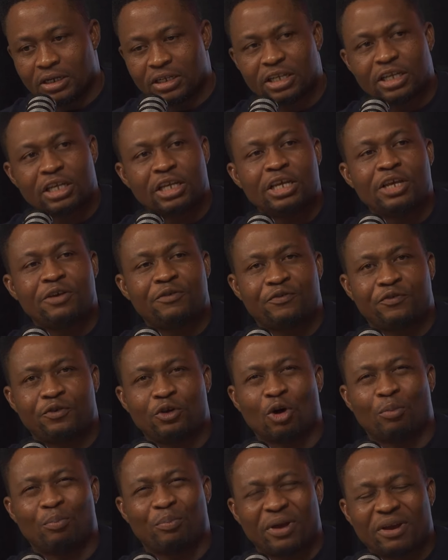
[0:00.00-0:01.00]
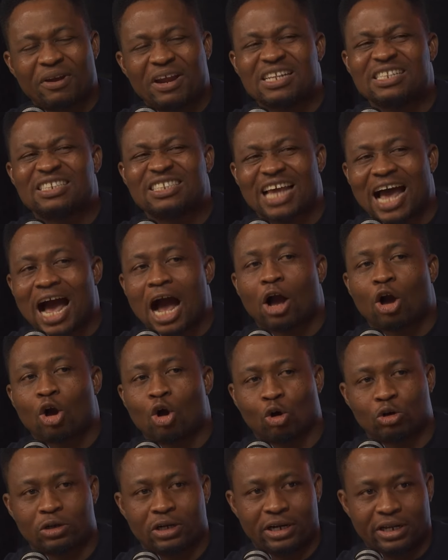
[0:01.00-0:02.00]
if your parents are
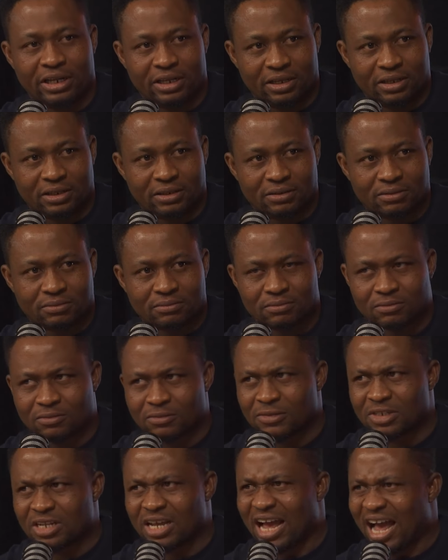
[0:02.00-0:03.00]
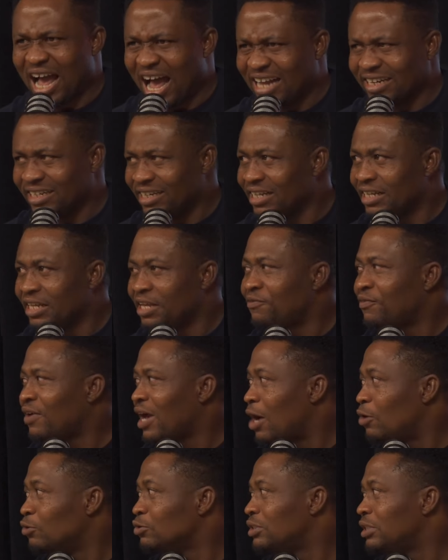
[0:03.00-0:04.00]
godly and they give
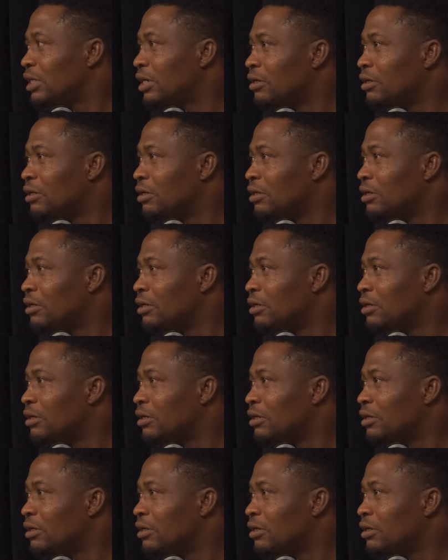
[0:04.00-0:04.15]
counsel,